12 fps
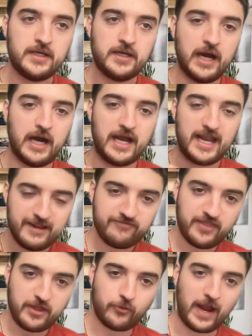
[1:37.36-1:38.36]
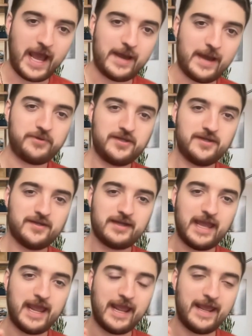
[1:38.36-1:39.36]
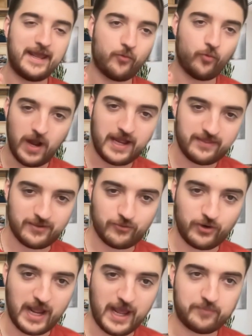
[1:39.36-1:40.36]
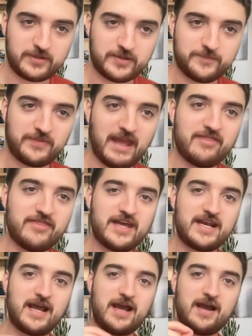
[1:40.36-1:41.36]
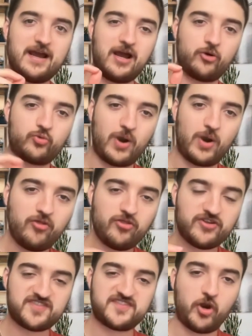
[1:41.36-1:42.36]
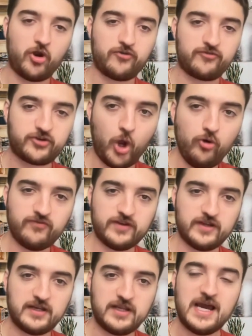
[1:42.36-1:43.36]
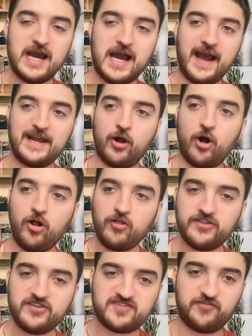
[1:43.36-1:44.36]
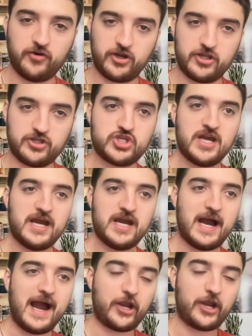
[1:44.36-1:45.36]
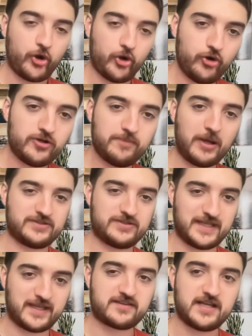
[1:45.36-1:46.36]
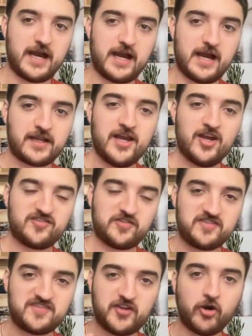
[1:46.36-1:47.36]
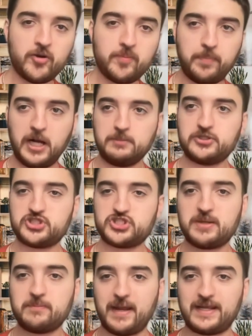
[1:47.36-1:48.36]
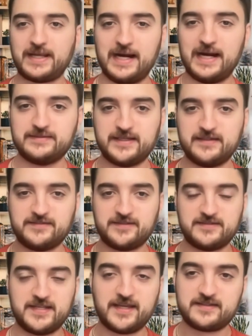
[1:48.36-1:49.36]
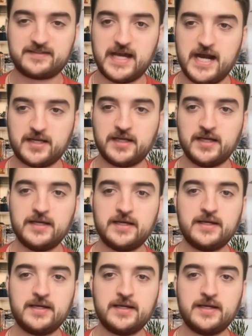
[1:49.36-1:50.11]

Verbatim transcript: uh, if they were happy and why they were happy. And then around the start of COVID, I had all this footage. I heard about TikTok, so I started publishing my content to TikTok.